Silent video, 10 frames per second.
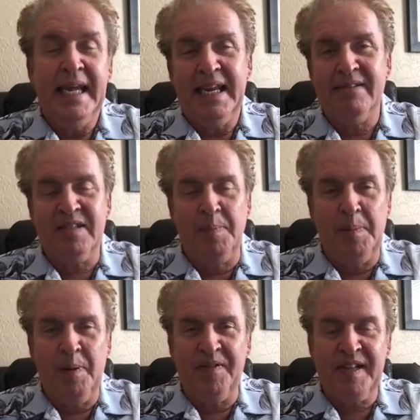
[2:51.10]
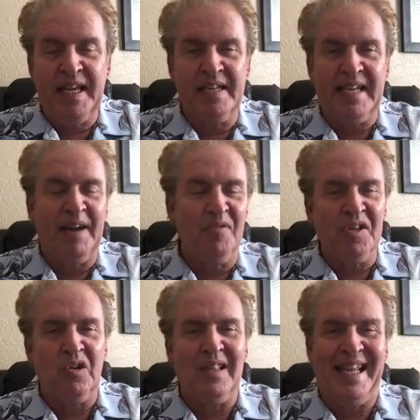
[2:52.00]
Now, to be perfectly honest, I
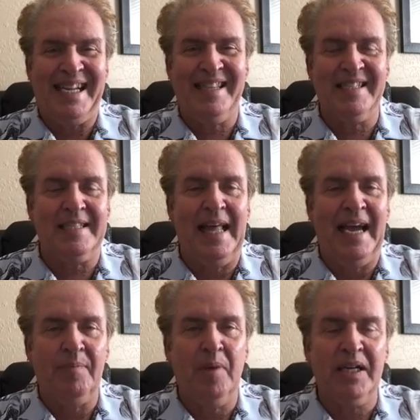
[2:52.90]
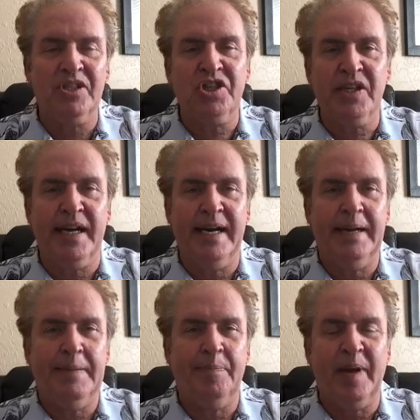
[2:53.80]
really don't like this line much,
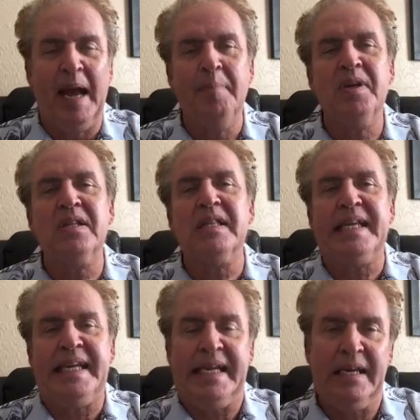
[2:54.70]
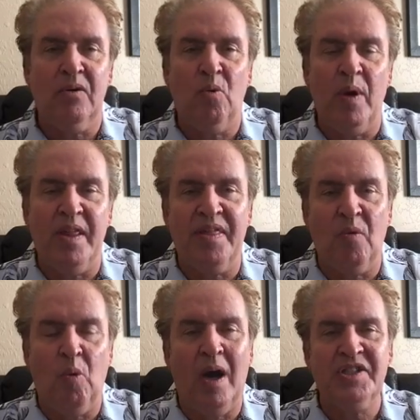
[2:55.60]
uh, but I'm going to lean with
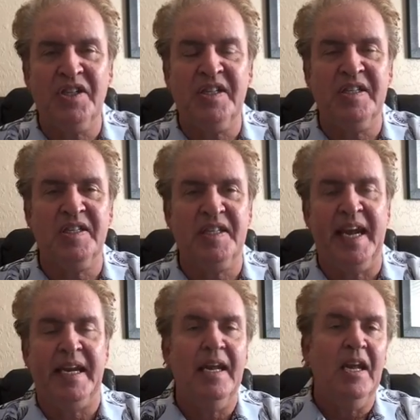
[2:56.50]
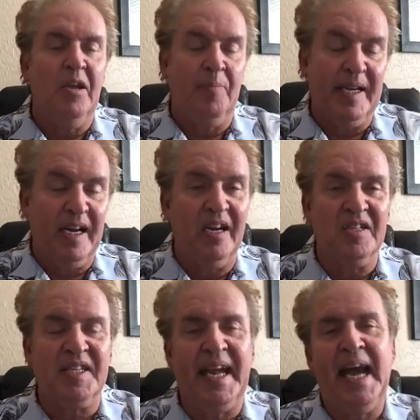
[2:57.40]
Washington State
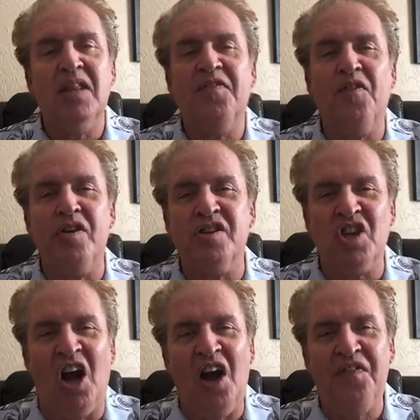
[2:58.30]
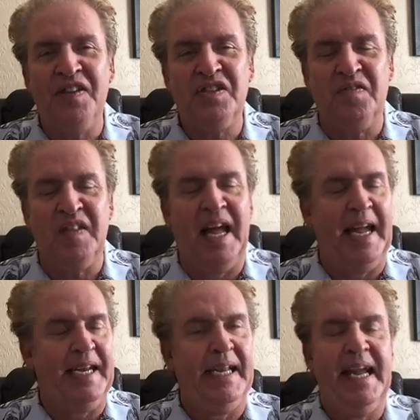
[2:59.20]
because California's offensive
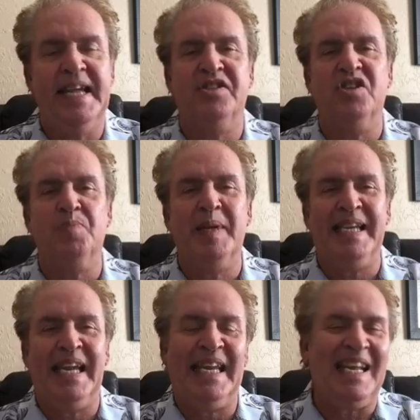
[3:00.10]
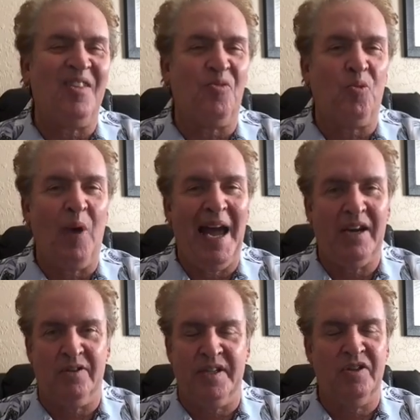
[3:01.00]
line has just been getting
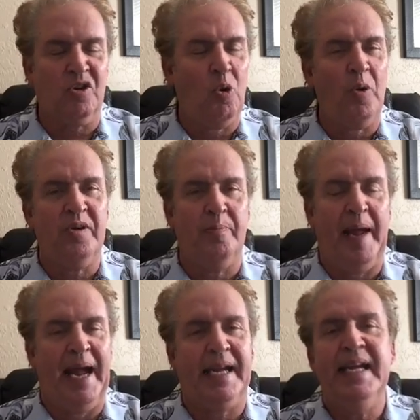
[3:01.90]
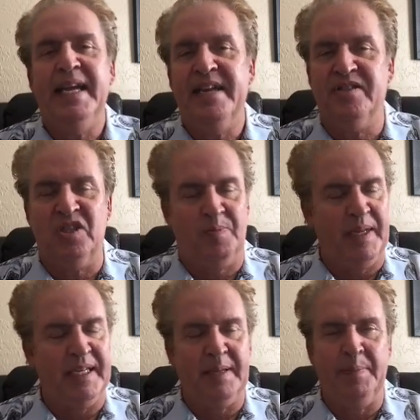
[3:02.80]
throttled and their quarterback has just
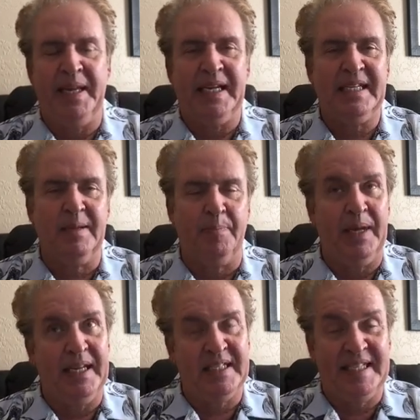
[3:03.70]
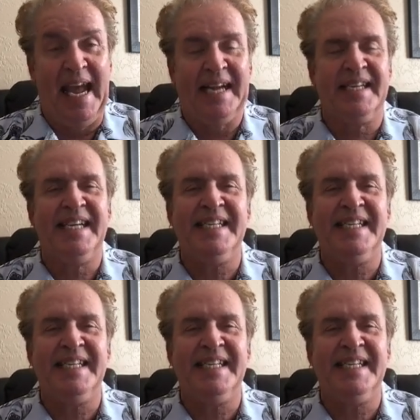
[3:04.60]
been, been being sacked